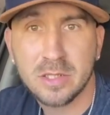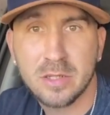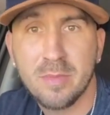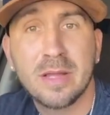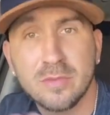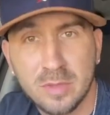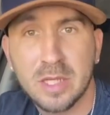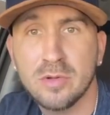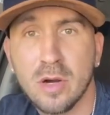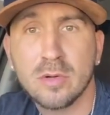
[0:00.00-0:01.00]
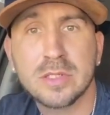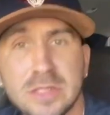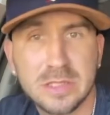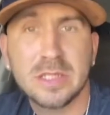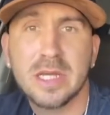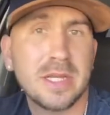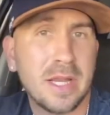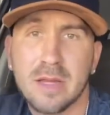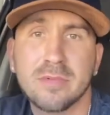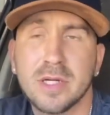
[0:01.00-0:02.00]
you to the bathroom. Can you hold it? She said, yeah,
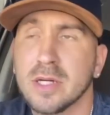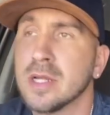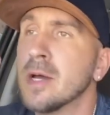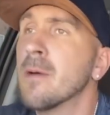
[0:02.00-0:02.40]
Daddy, I'm good.